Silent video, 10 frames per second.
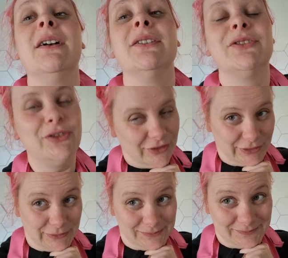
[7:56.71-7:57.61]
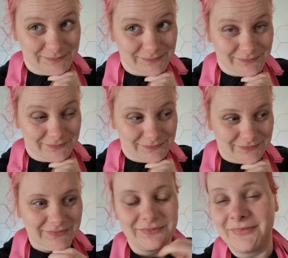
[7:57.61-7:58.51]
So,
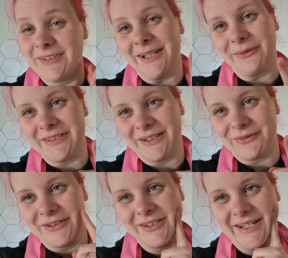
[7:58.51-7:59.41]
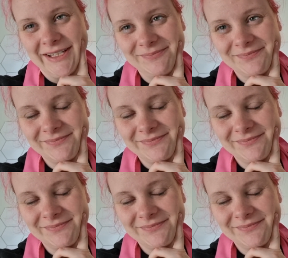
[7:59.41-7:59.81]
that was it for today.